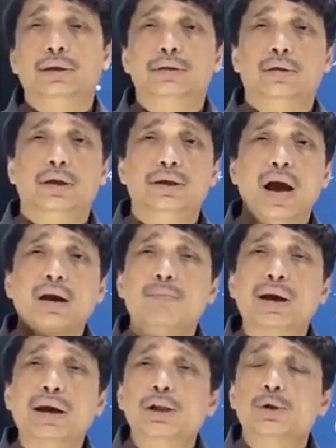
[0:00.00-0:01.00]
These are
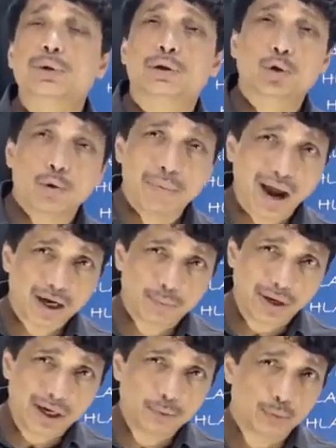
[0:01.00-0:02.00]
young males with low
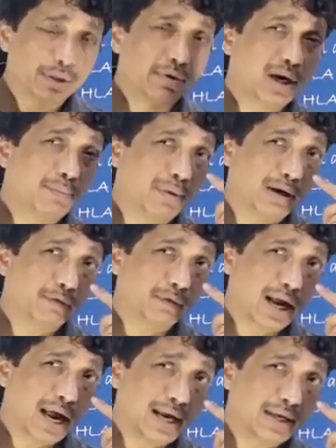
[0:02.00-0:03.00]
back pain, with red
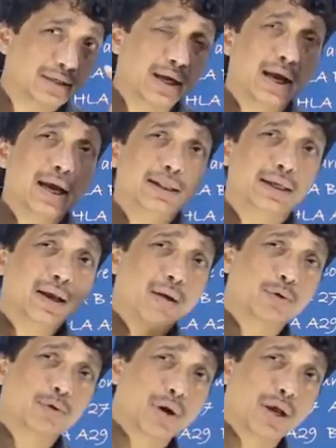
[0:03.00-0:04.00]
painful eyes. They
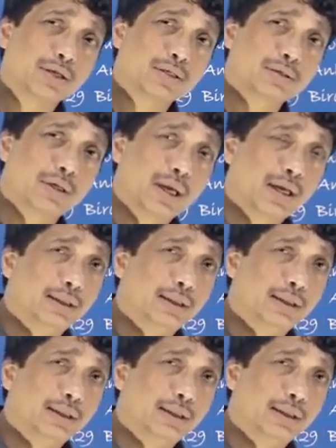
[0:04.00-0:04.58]
come to us,